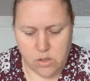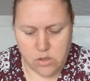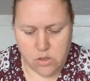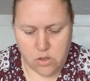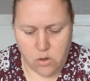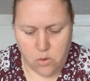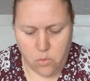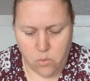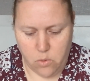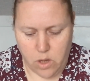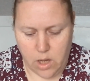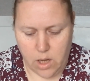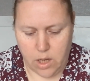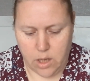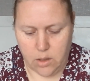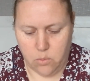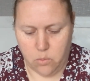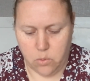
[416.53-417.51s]
So
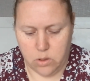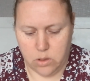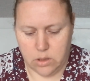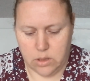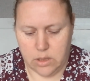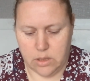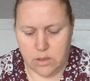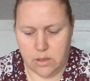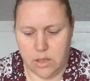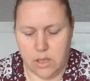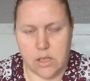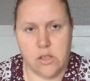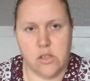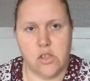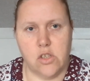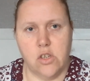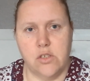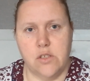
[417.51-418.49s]
I will
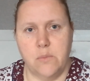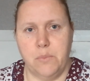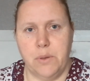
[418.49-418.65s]
insert